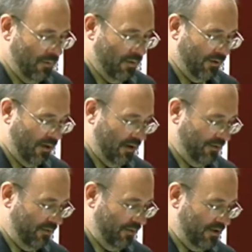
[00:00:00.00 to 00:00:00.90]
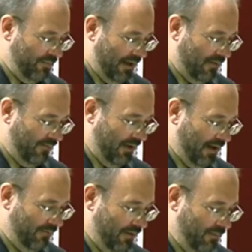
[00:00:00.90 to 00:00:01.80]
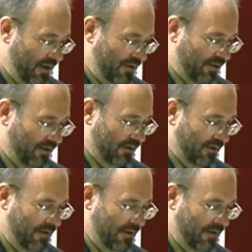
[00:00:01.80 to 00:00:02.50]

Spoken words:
With all due respect for Alfred Marshall,